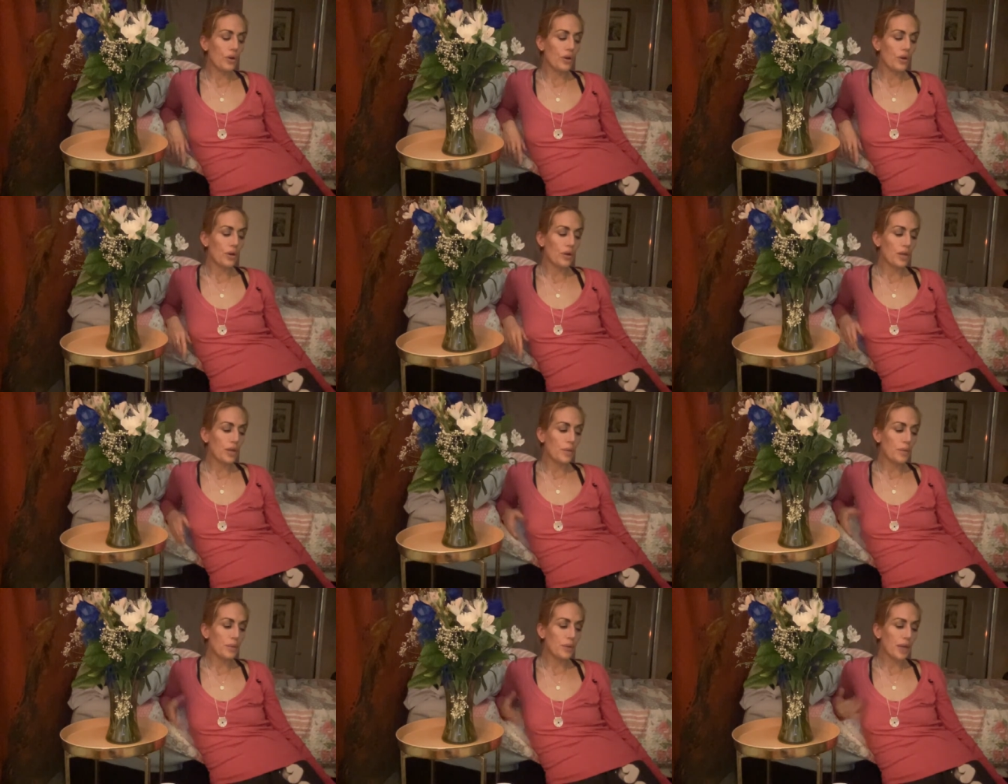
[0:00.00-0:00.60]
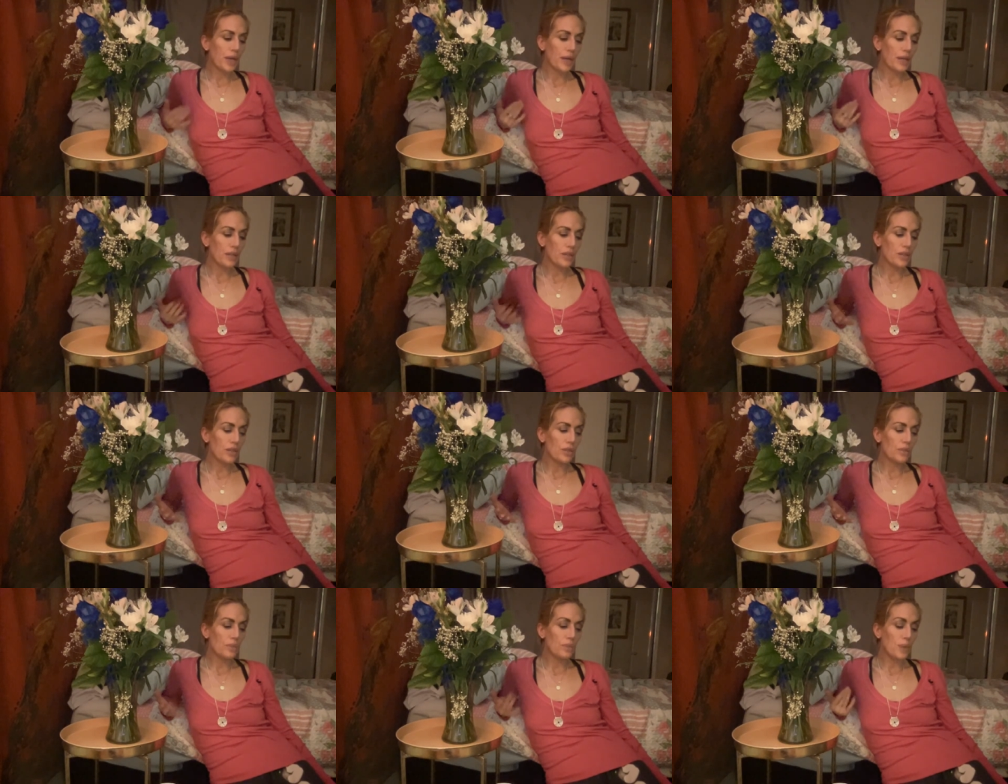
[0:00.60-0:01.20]
he would like
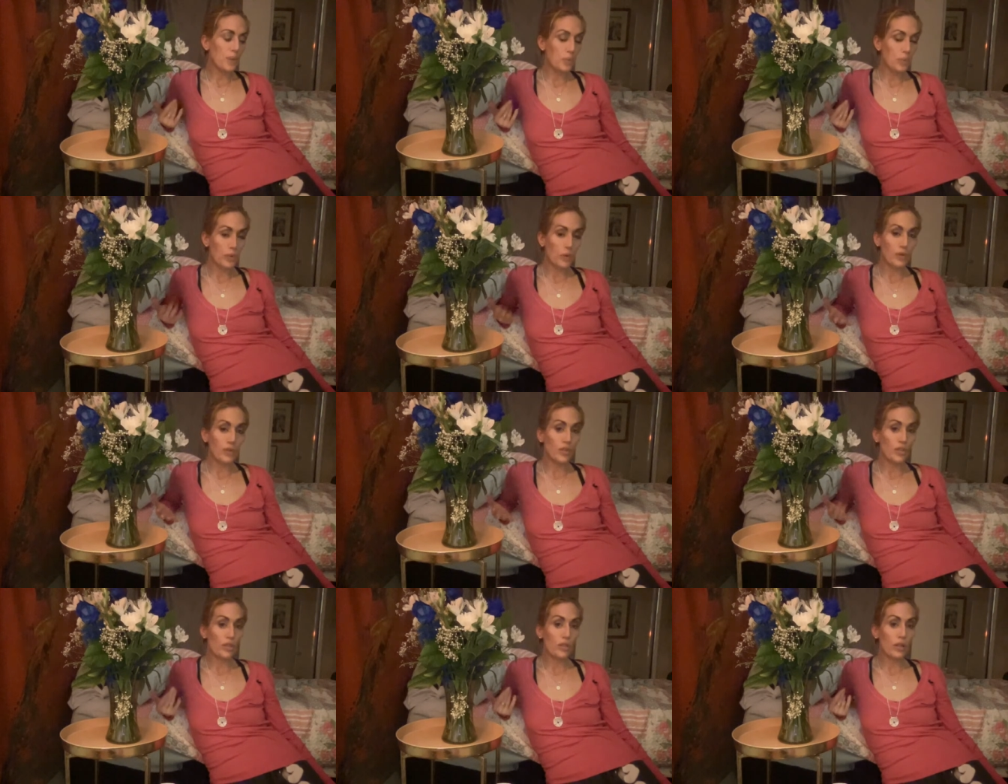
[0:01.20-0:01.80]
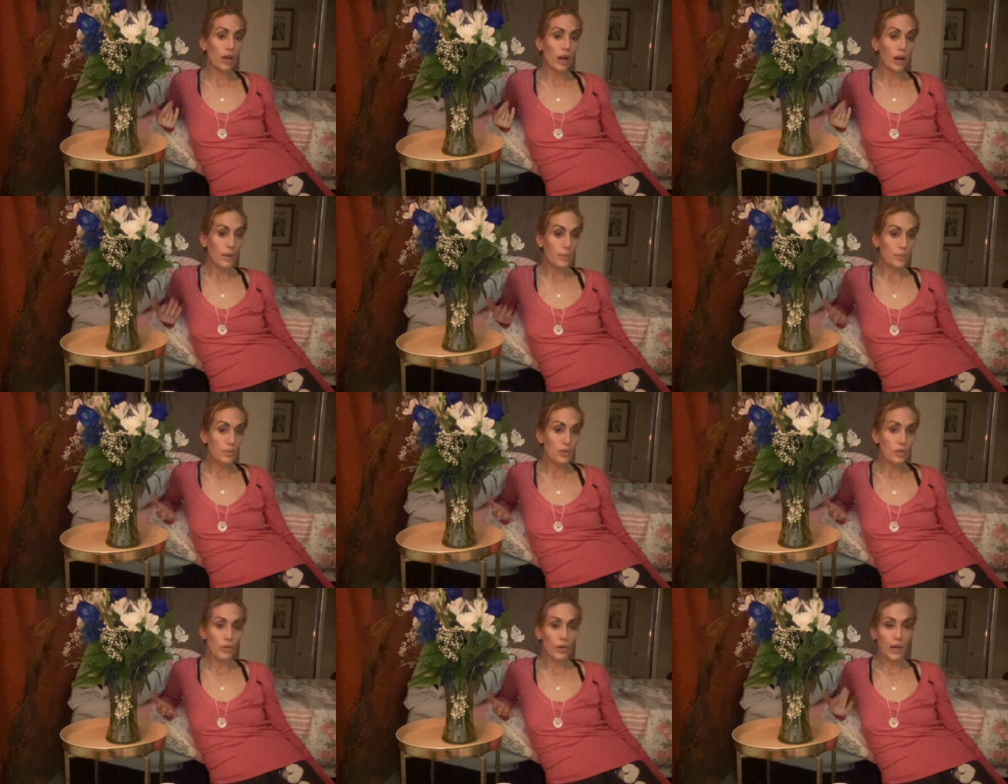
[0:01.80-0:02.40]
people would just come
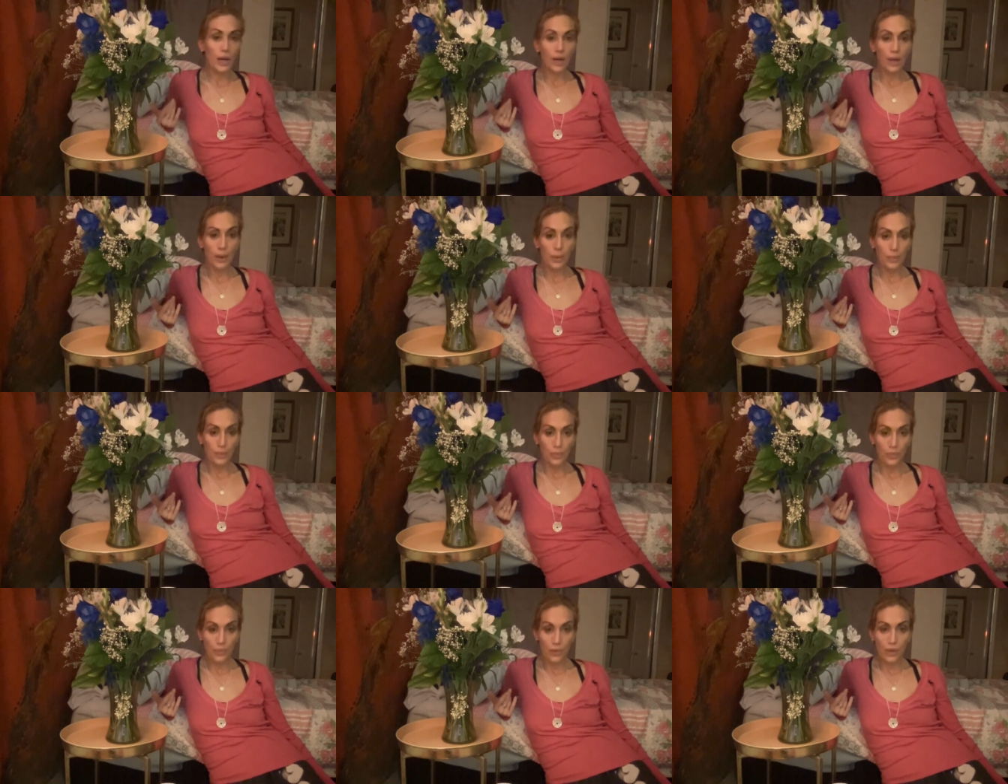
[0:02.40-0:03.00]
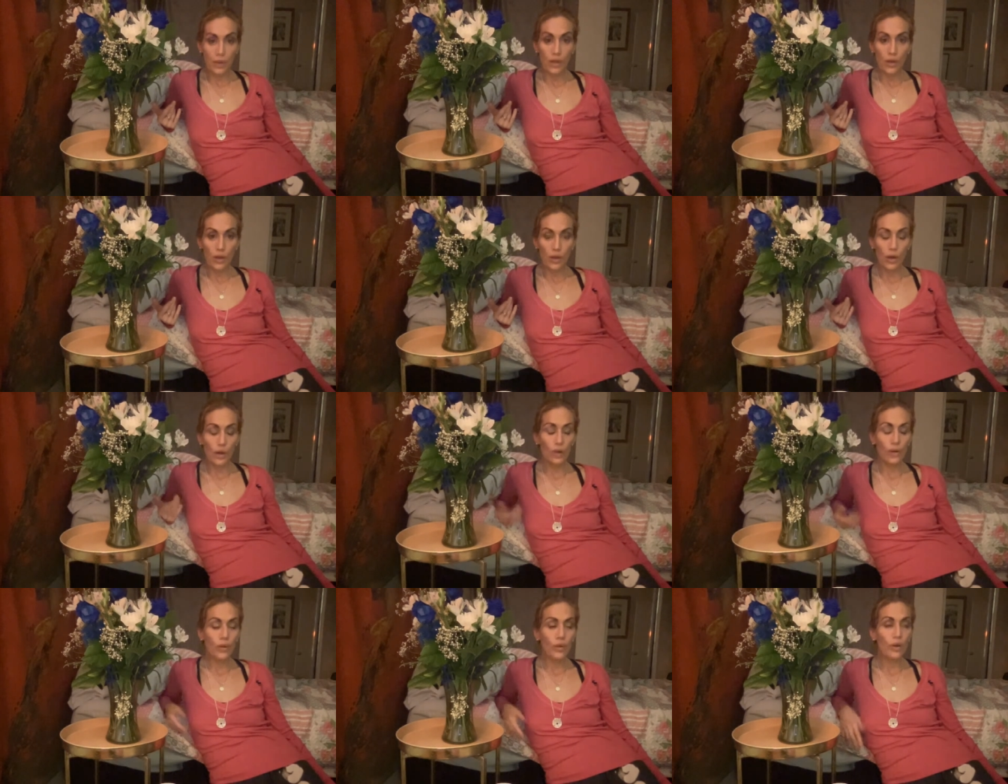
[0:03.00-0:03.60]
to him, you
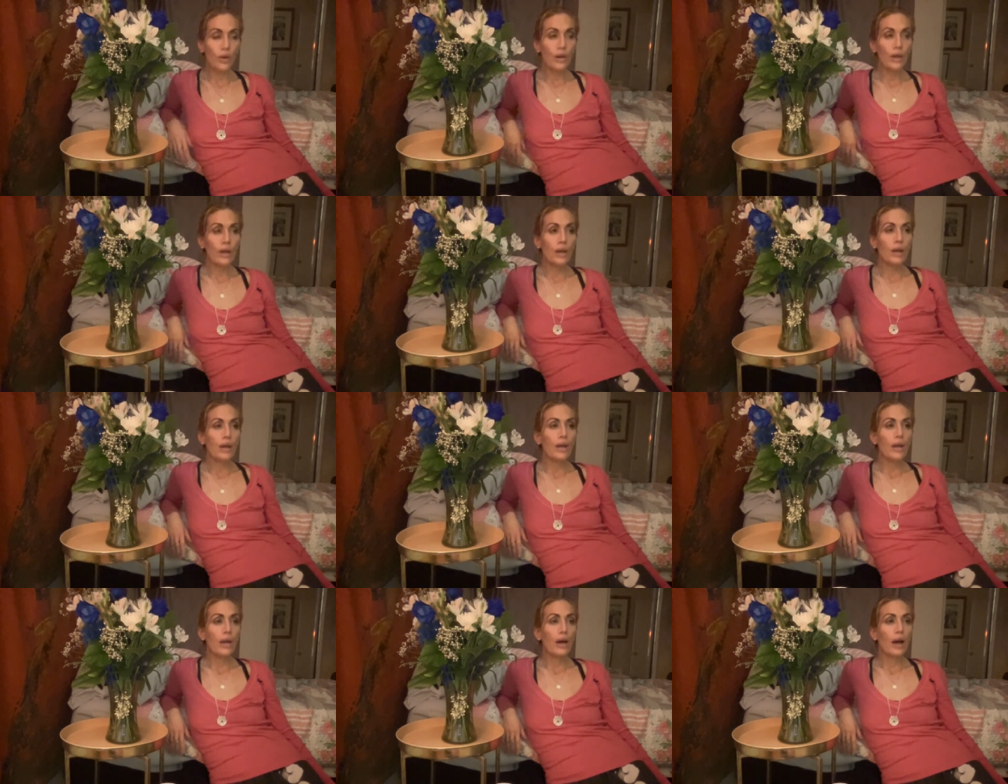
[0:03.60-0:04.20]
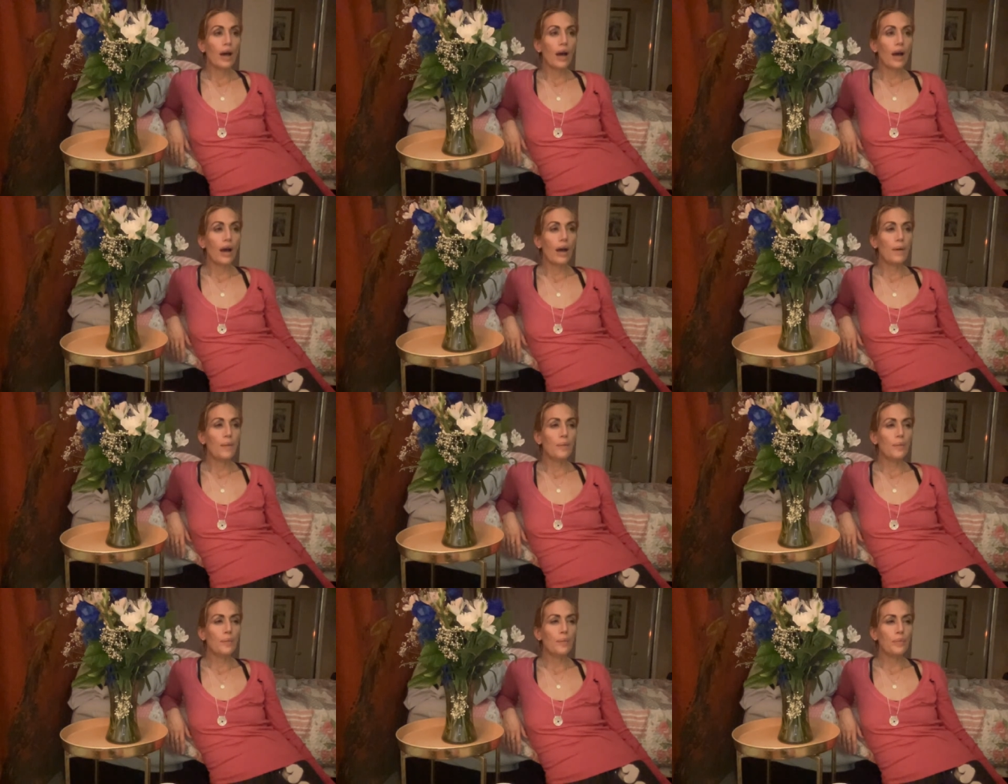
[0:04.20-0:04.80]
know?
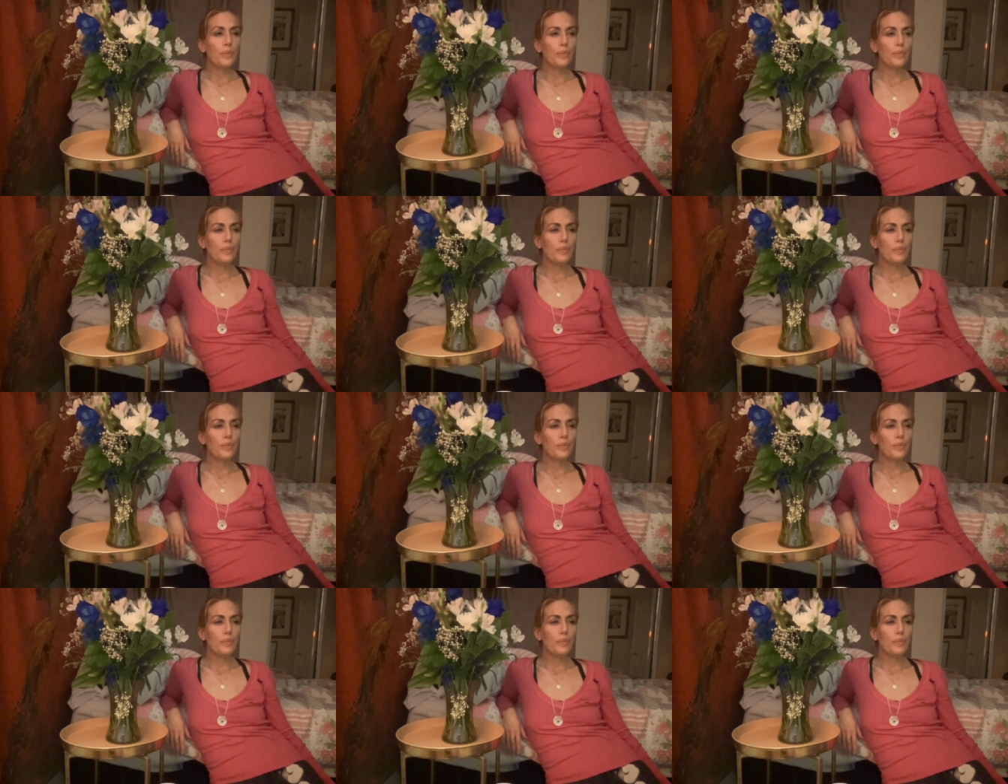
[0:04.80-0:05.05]
Um,